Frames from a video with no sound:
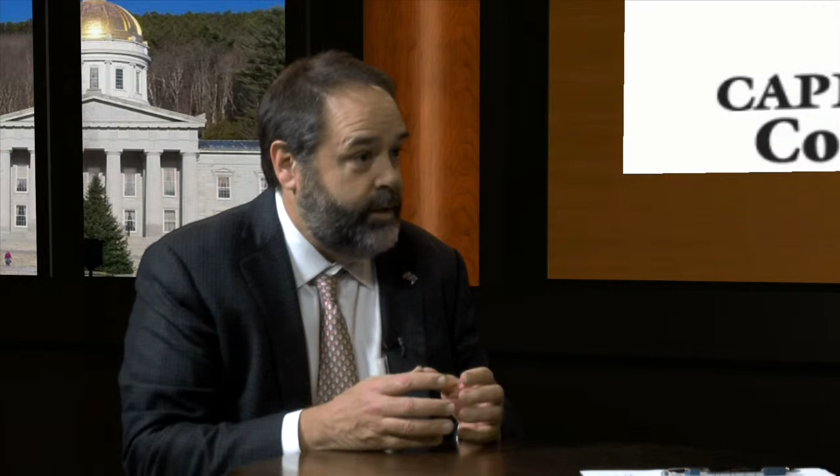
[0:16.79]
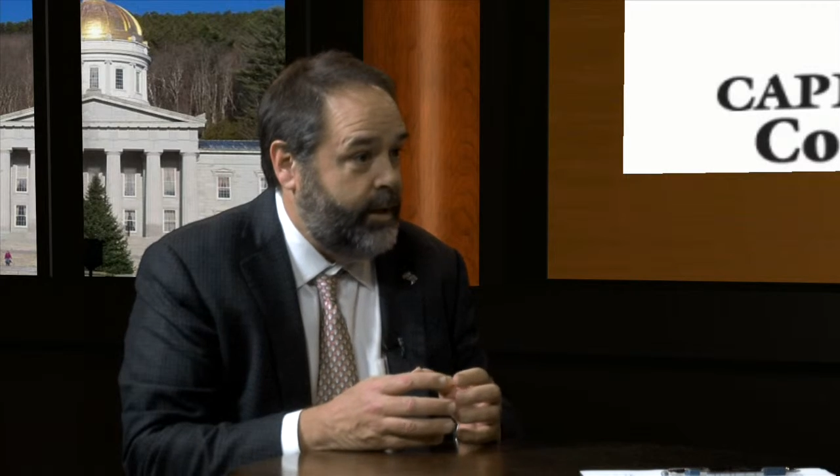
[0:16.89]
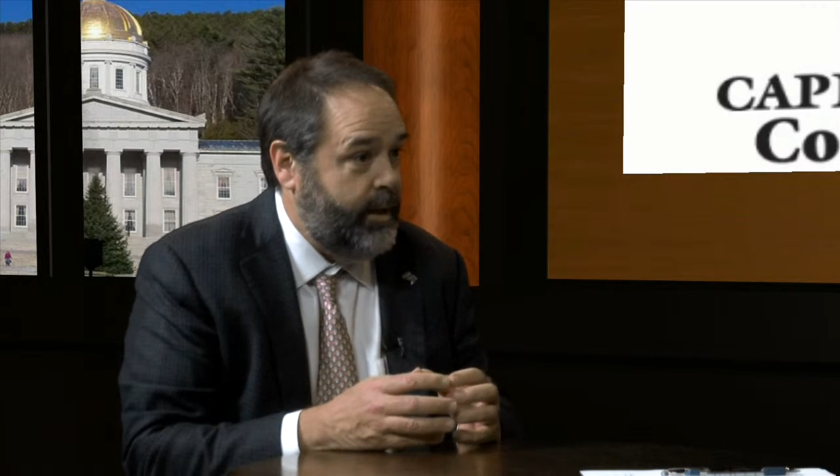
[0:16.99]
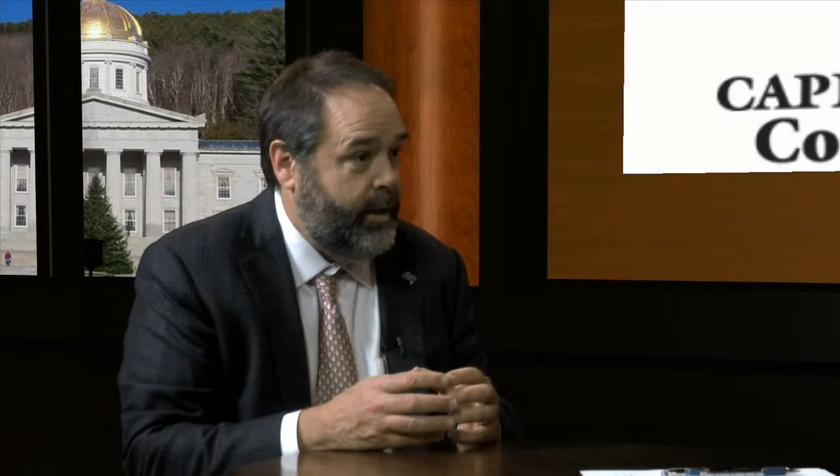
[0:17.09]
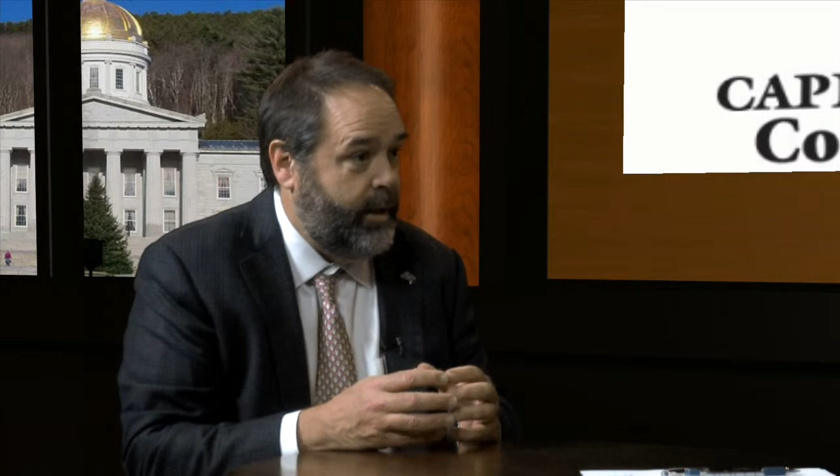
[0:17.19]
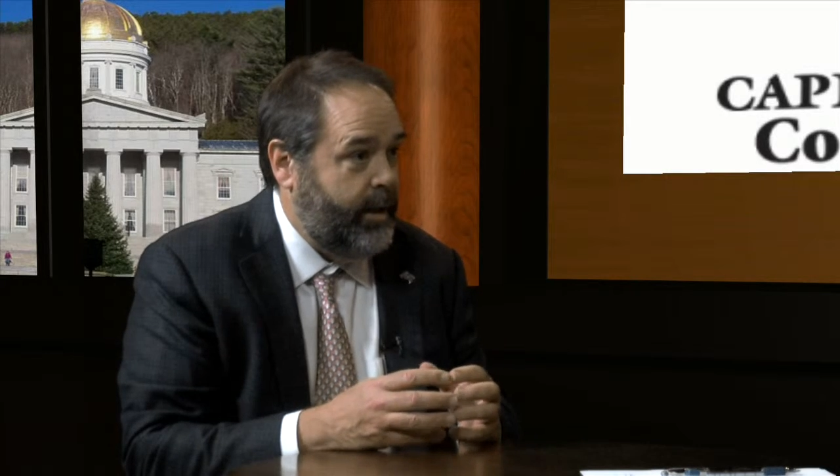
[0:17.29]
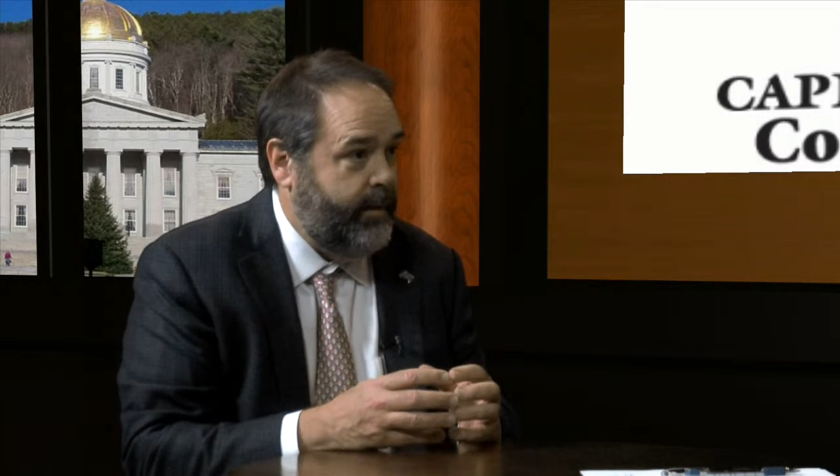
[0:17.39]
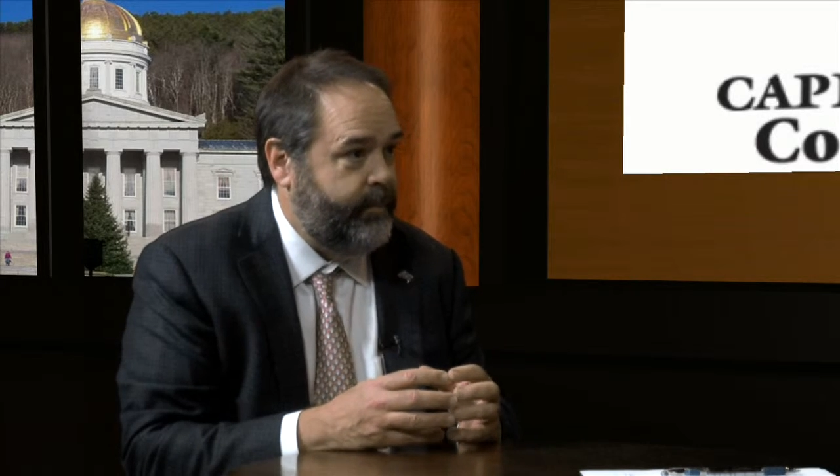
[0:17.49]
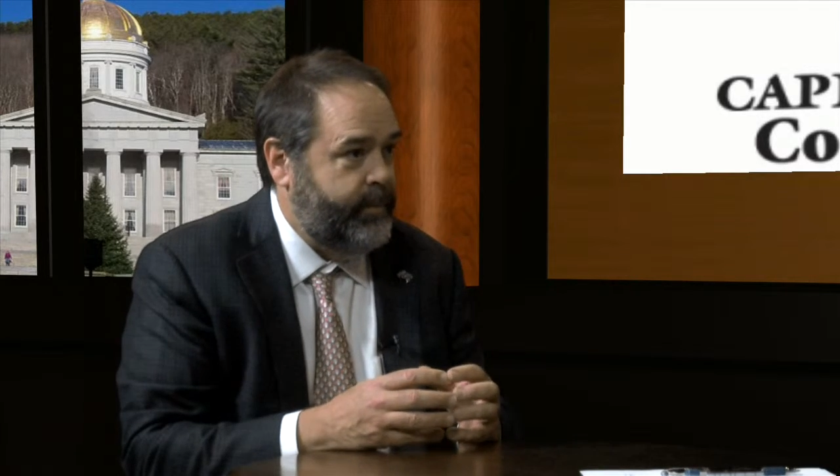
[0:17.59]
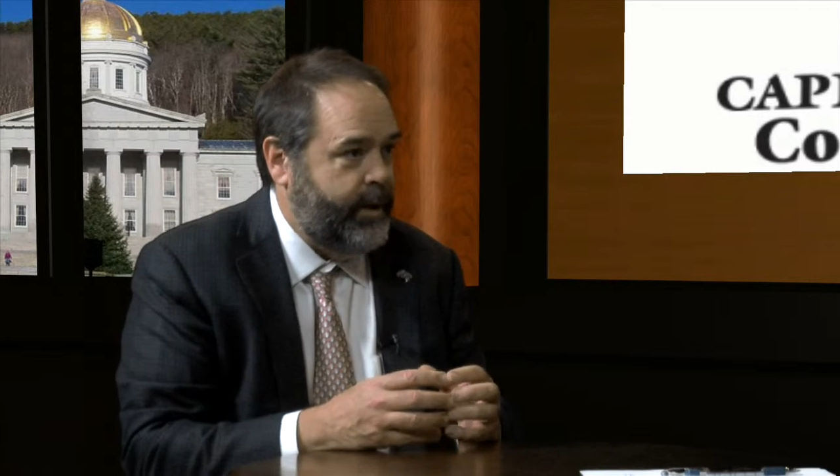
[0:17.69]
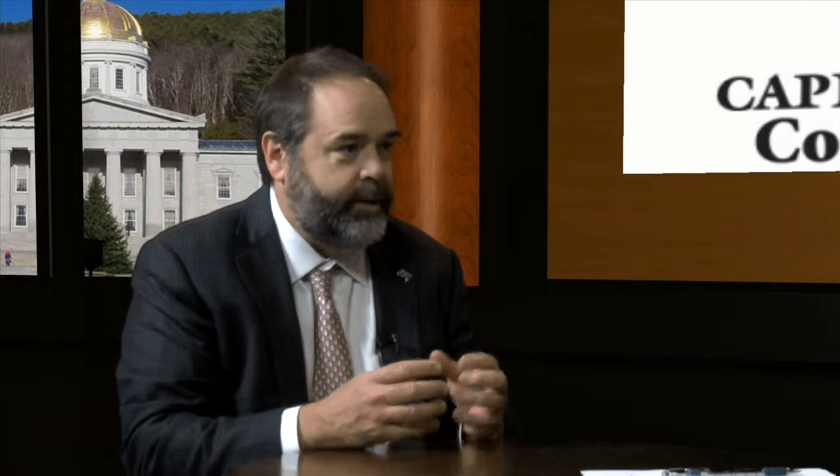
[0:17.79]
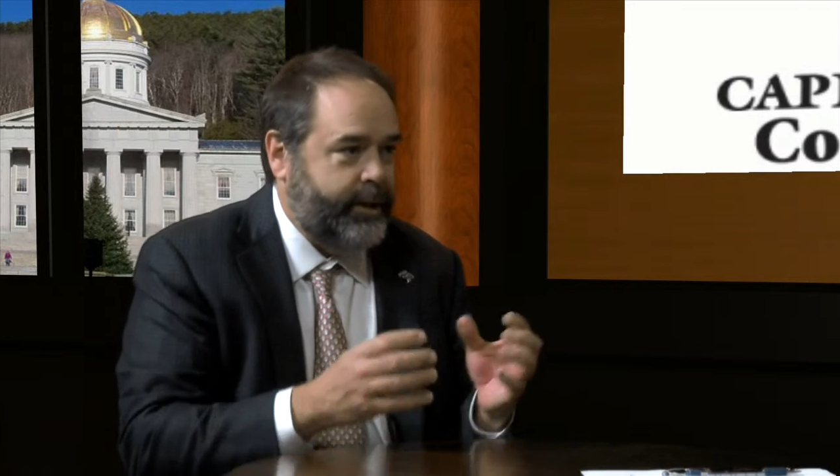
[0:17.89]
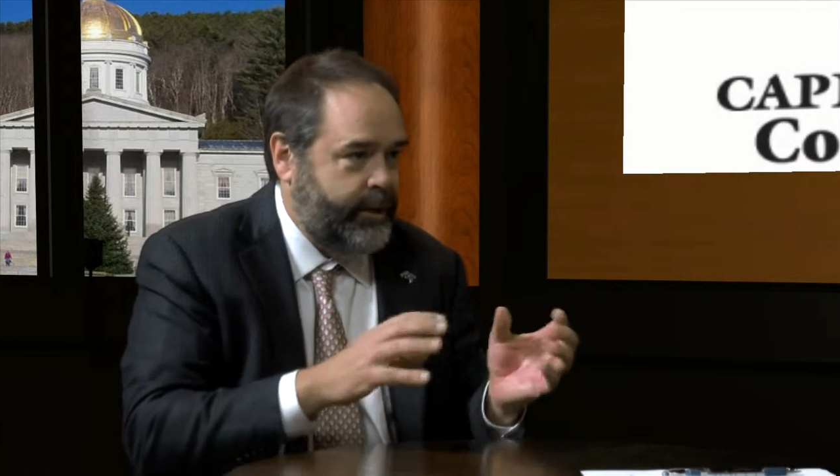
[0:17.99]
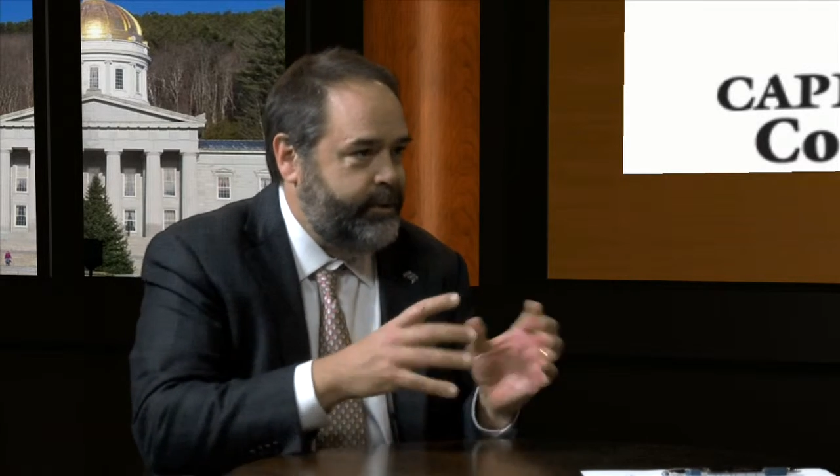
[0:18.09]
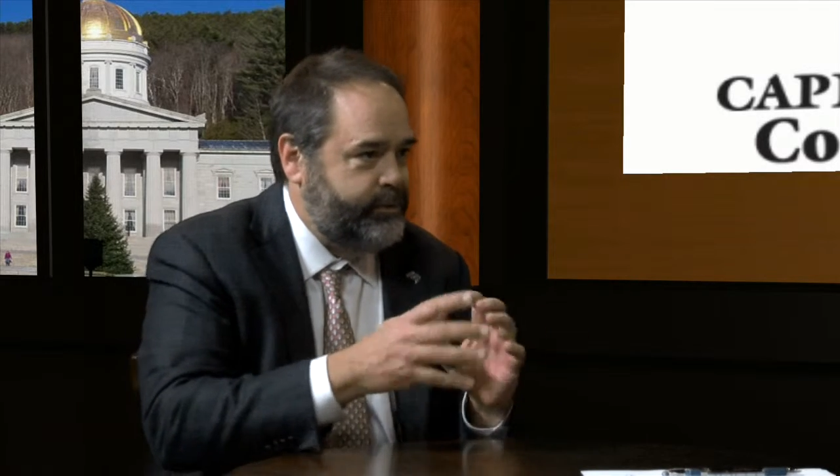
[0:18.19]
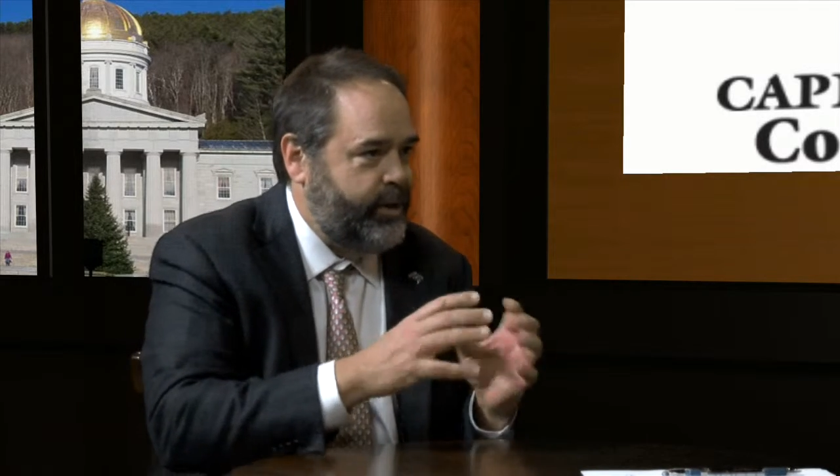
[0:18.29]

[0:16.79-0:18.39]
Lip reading: And can I use